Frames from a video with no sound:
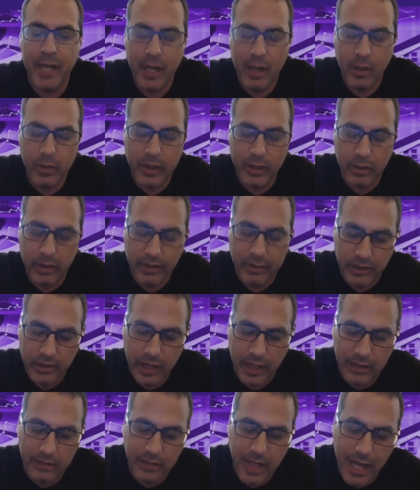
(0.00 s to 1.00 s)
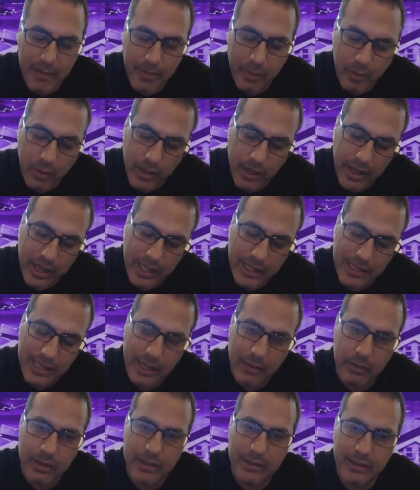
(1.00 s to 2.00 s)
We yeah. don't have a lot of time, but one of the things I
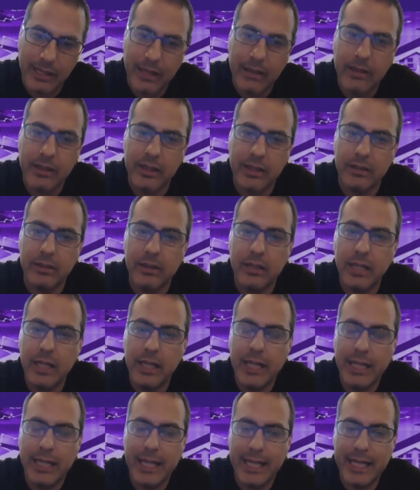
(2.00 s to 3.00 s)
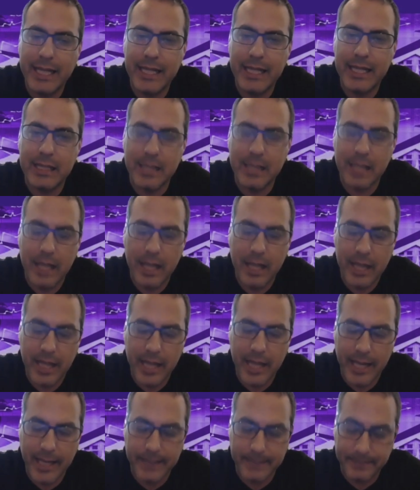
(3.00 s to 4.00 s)
would tell you is
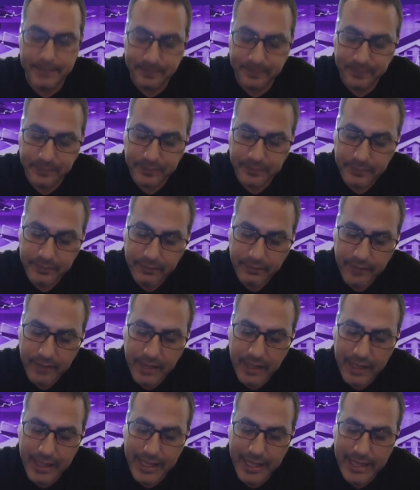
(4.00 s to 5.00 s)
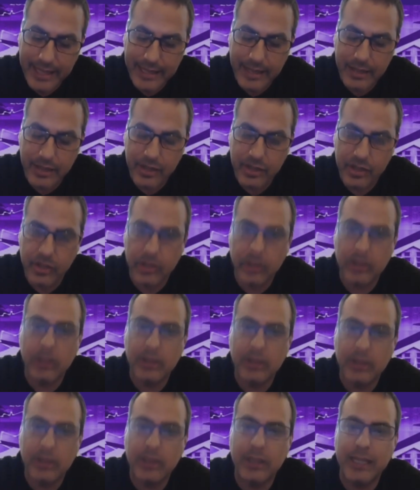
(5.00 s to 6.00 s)
that it
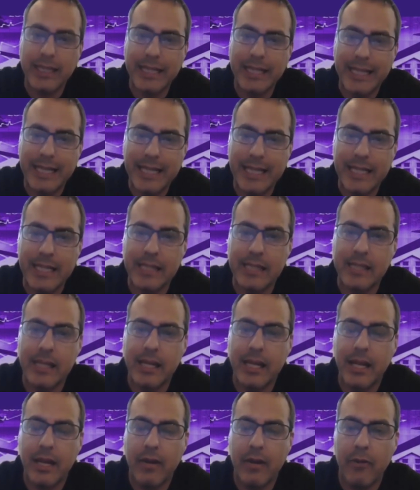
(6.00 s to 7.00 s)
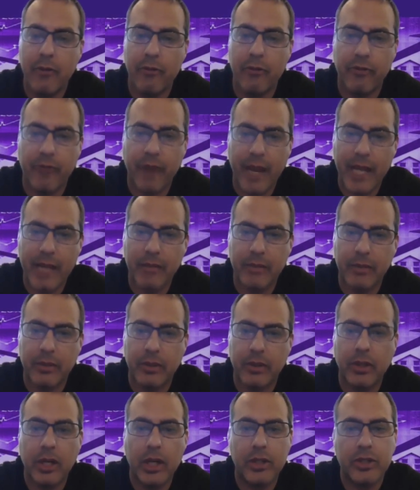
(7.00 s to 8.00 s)
certainly is
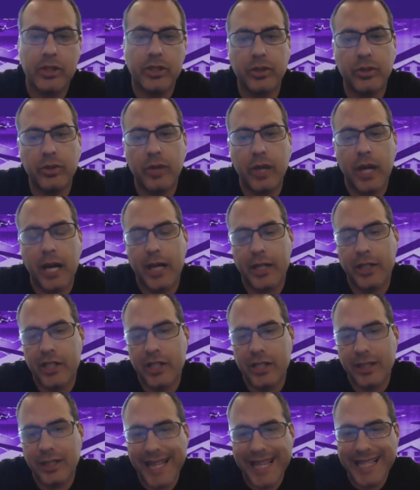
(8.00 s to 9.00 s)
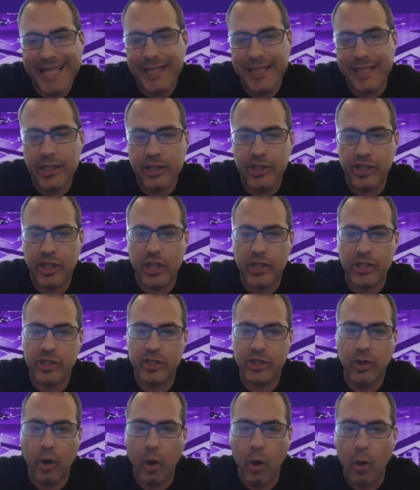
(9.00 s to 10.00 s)
viable to slightly adjust
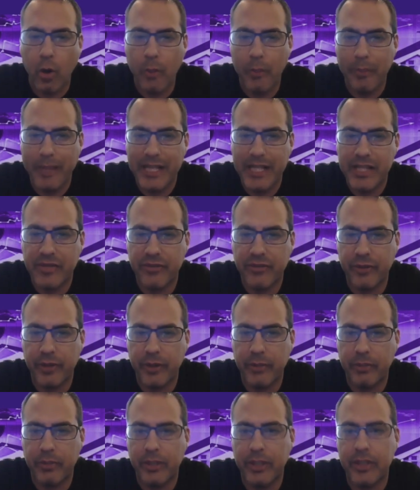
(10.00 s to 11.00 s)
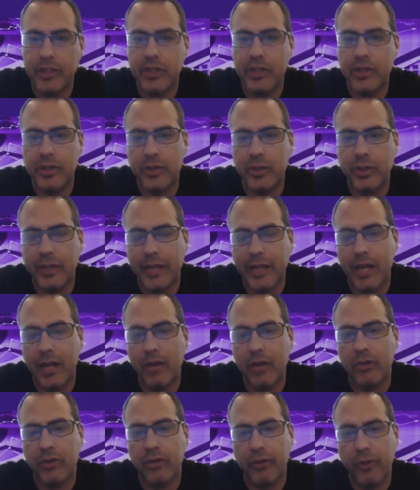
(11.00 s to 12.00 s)
your home base footprint to
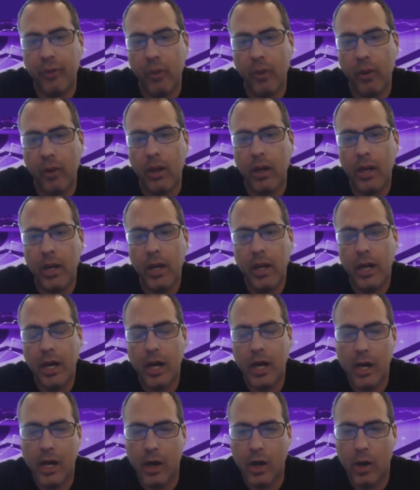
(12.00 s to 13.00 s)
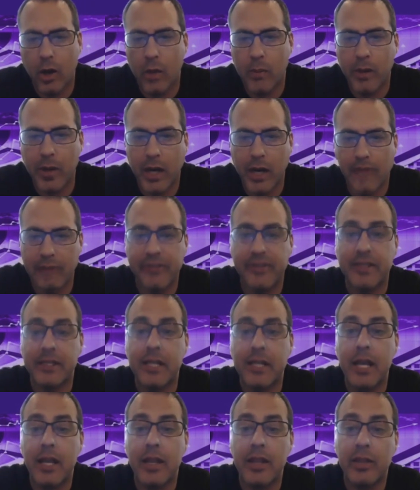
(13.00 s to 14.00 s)
account for a, home
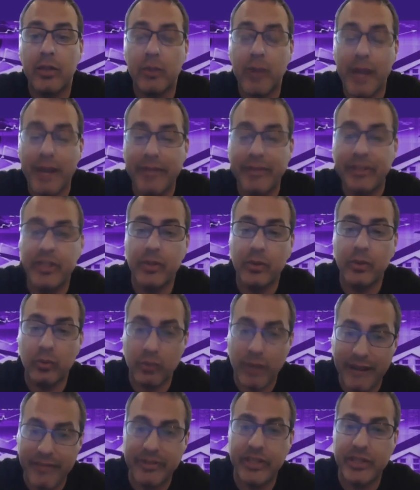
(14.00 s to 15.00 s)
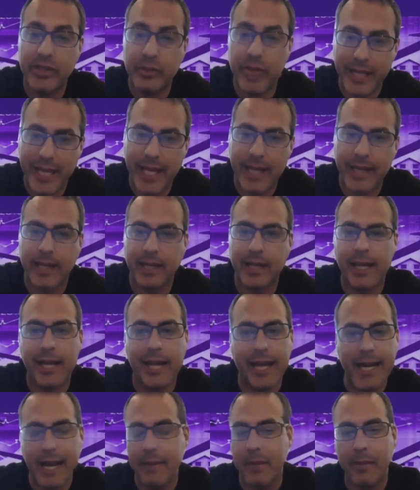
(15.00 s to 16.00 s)
office. The revenue revenue Canada,
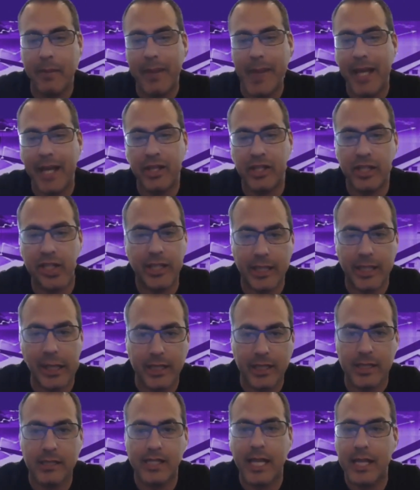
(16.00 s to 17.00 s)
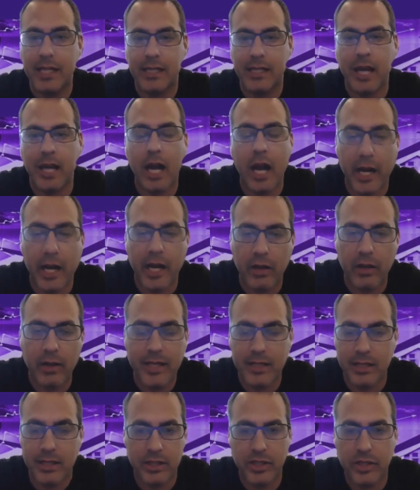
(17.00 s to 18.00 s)
and I'm imagining in the states the
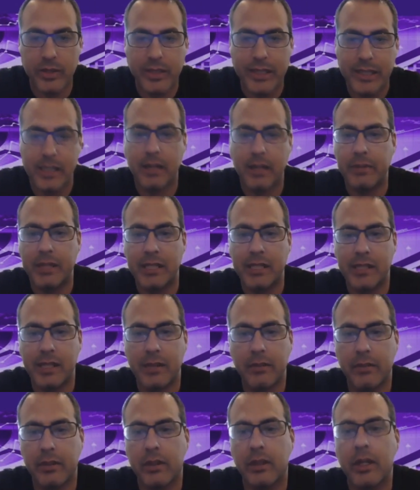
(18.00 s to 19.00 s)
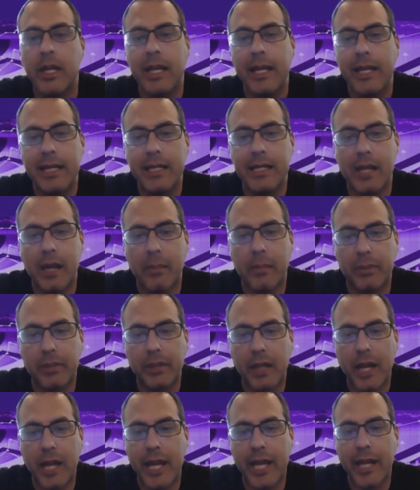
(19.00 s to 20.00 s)
IRS is doing something similar, is
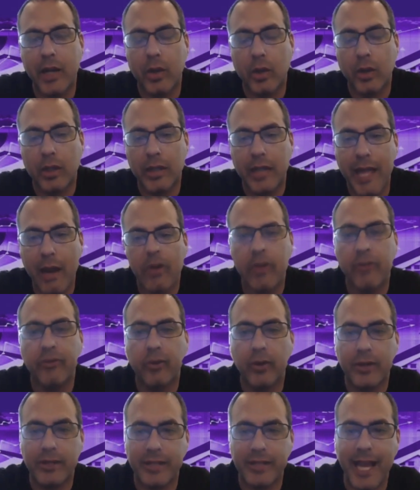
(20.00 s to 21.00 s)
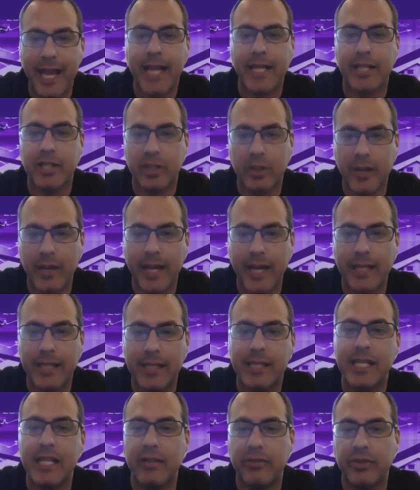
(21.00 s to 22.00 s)
applying or allowing for tax
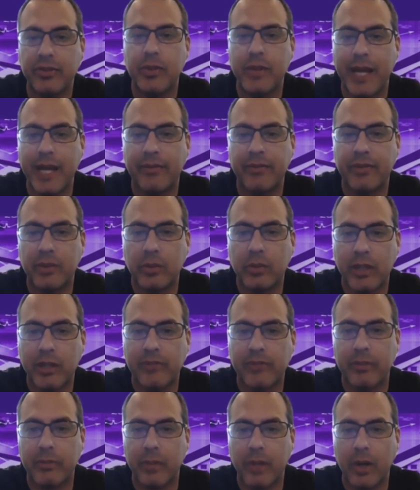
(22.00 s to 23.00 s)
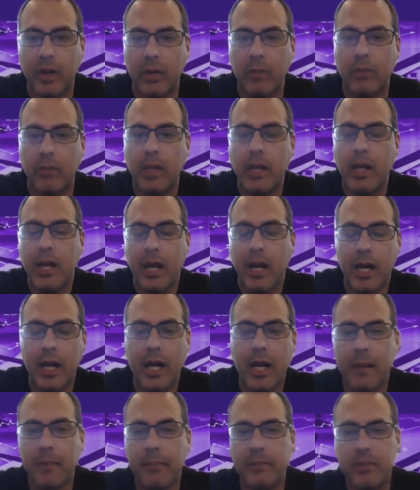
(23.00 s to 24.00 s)
credits if you have to work from yeah. home.
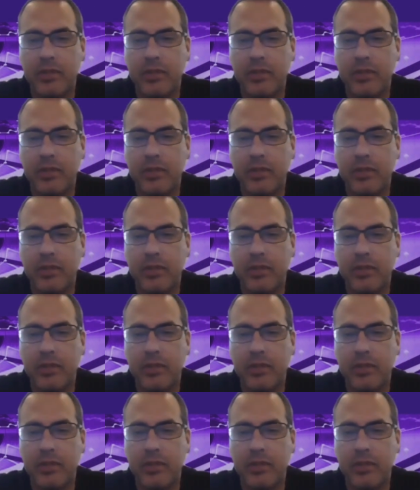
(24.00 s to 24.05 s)
Um, mm-hmm.